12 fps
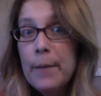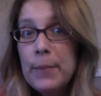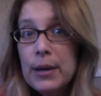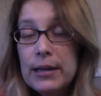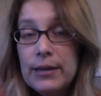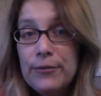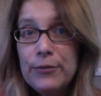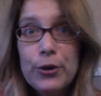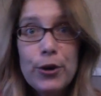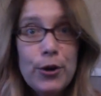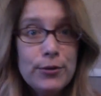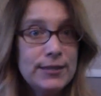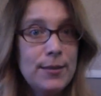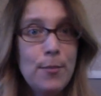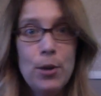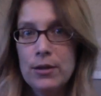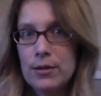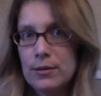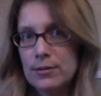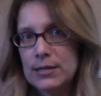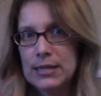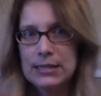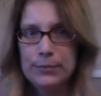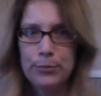But if you're somebody that
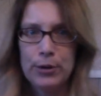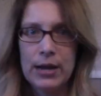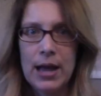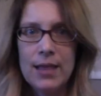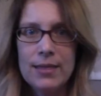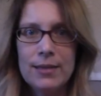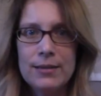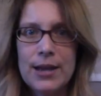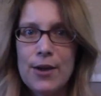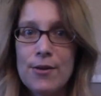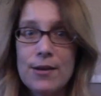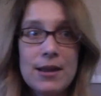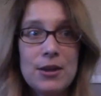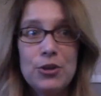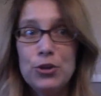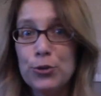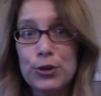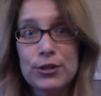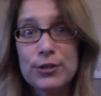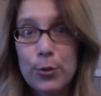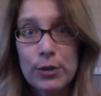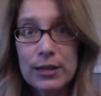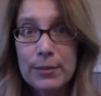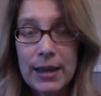says bring on the dairy, you could
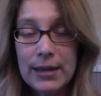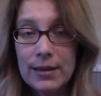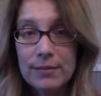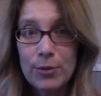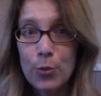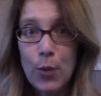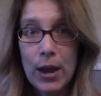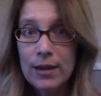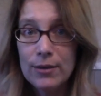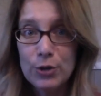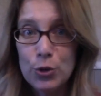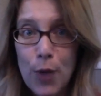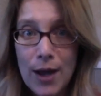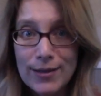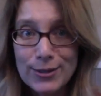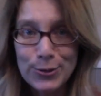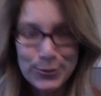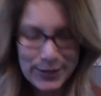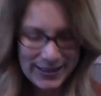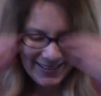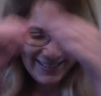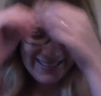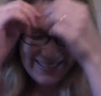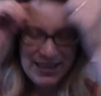totally make it the way you want to.
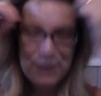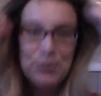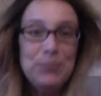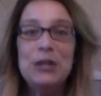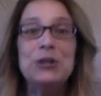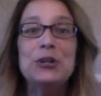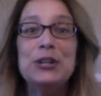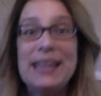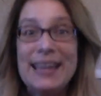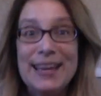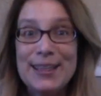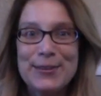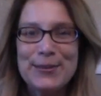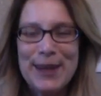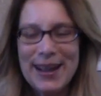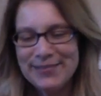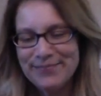It would be good either way.